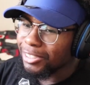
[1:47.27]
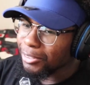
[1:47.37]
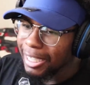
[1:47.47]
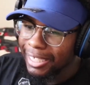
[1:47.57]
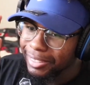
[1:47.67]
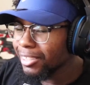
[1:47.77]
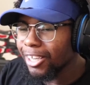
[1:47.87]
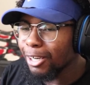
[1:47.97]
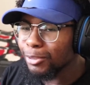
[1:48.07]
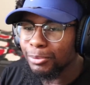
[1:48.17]
So like, I
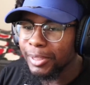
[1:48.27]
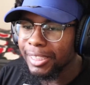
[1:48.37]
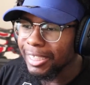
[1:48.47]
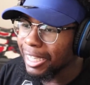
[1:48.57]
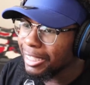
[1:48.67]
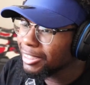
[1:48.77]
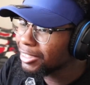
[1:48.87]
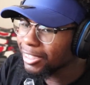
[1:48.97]
thought it was weird that he just